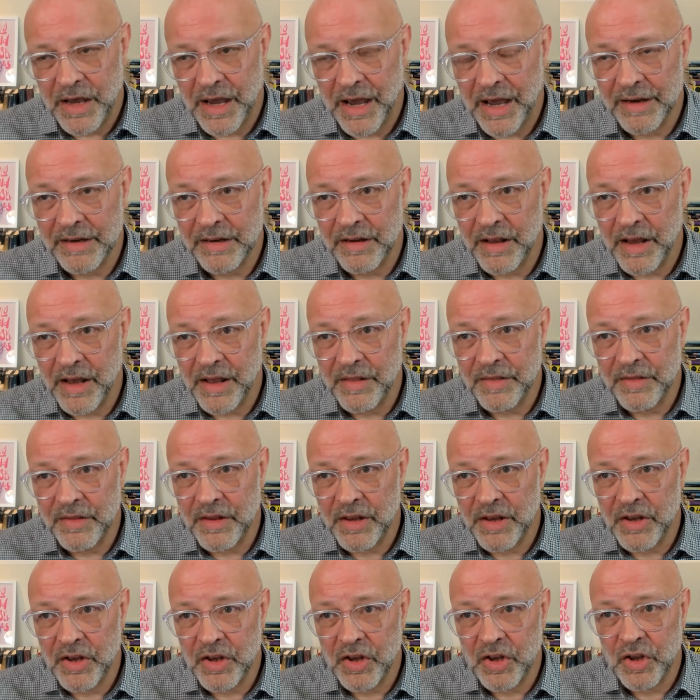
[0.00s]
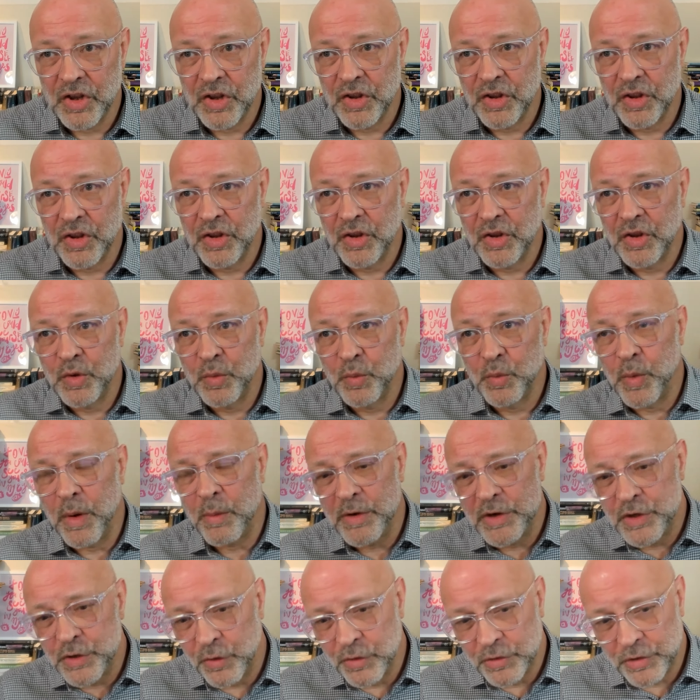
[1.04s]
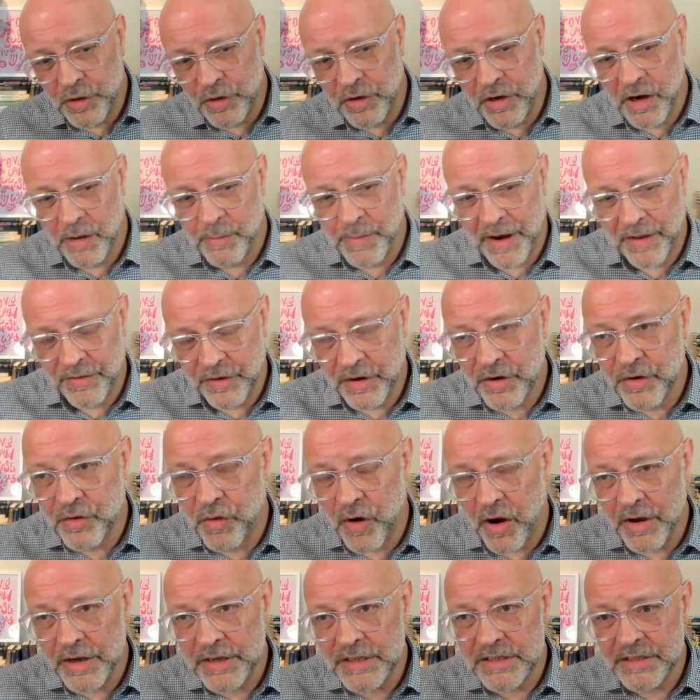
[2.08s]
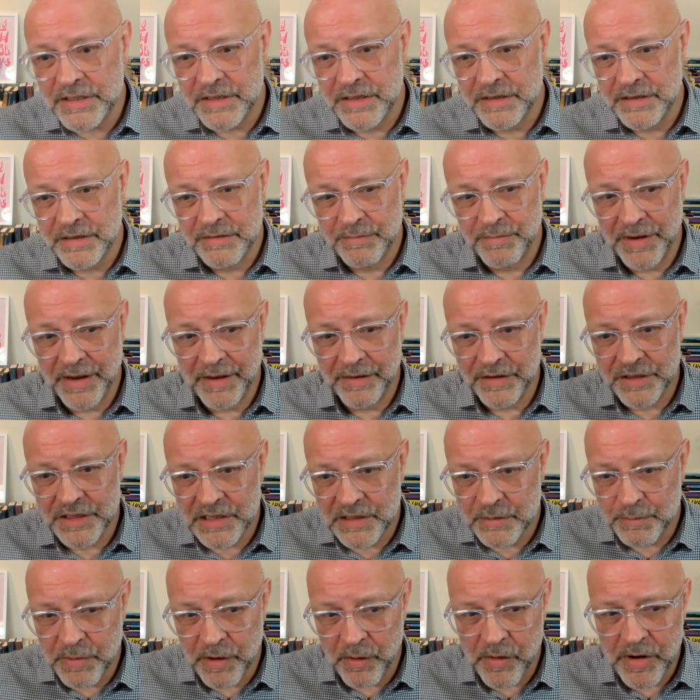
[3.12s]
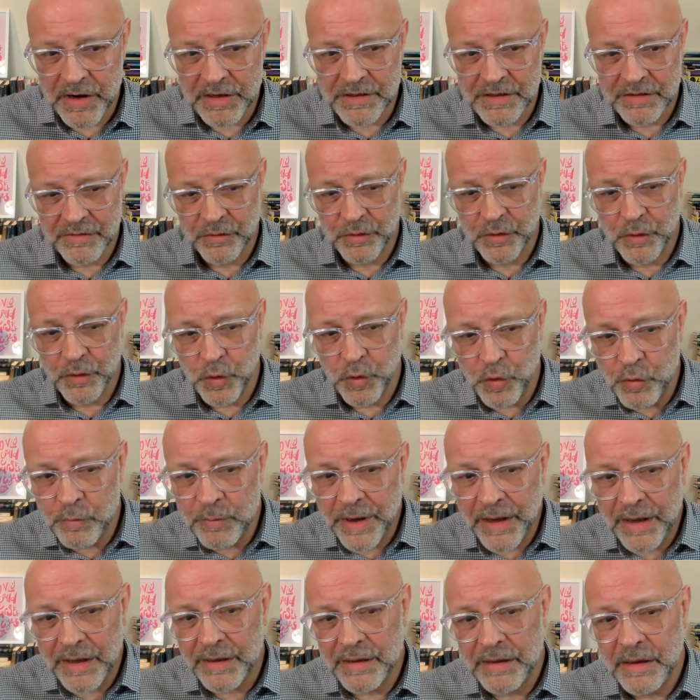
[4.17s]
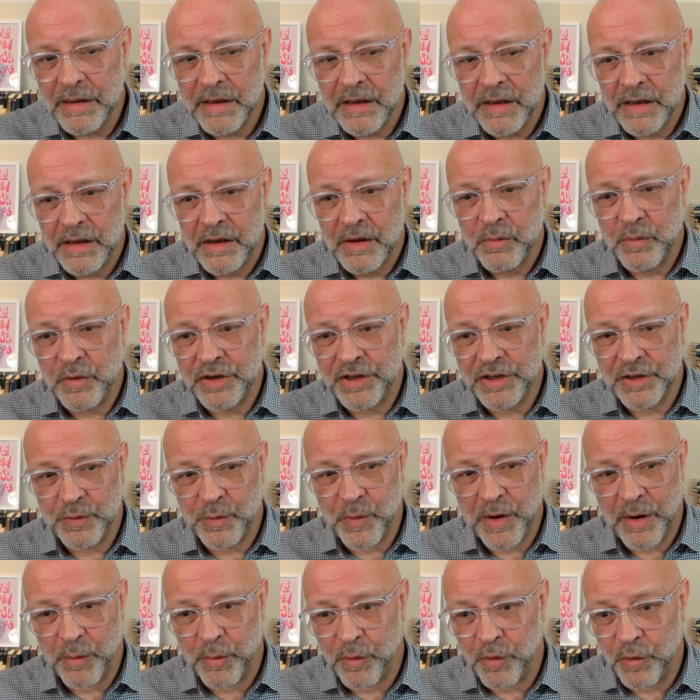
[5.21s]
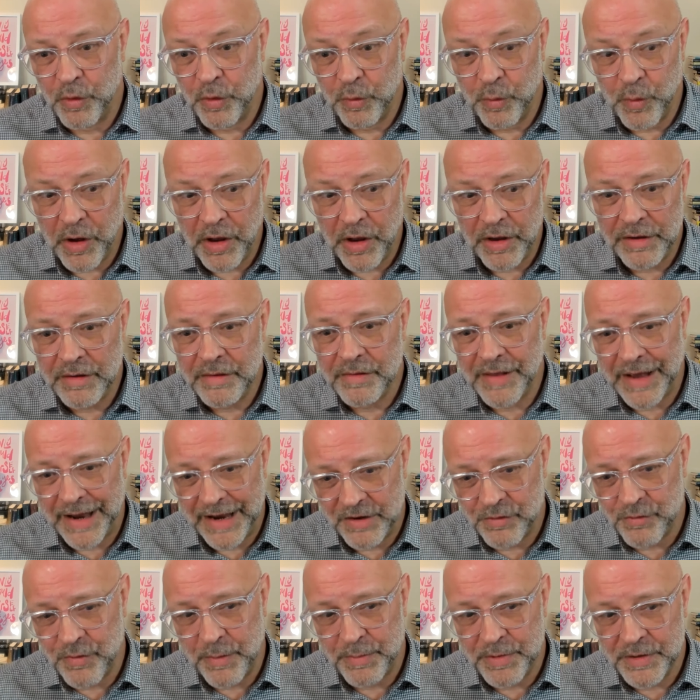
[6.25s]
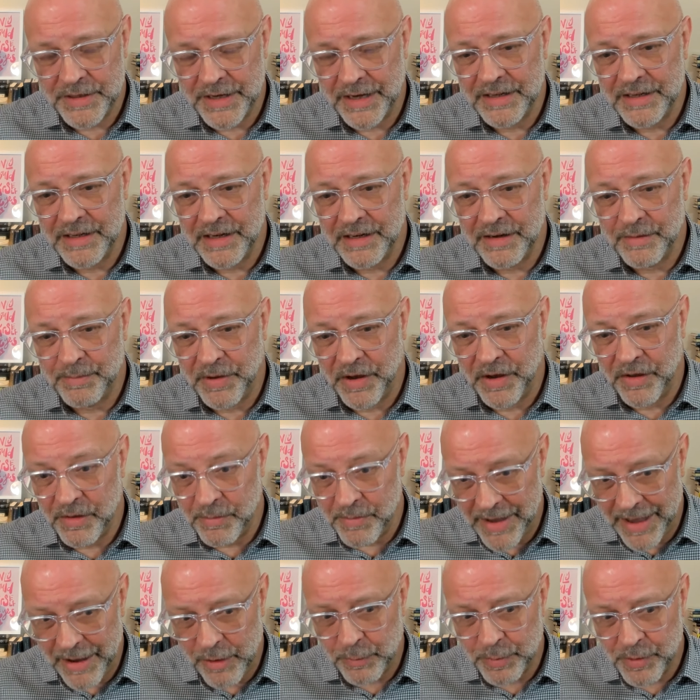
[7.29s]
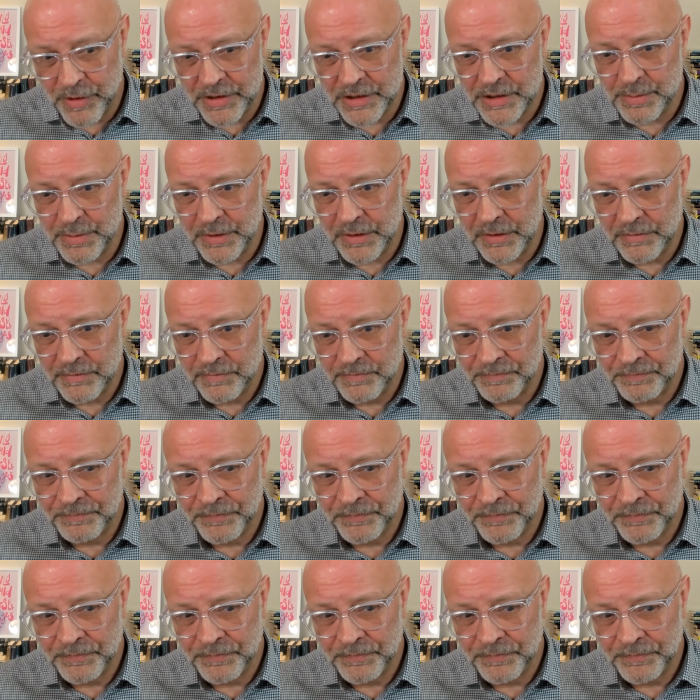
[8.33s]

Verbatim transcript: and and when we talked earlier about the Christ being the spirit or the pneuma, which is where we're all one, that is represented by the male principle,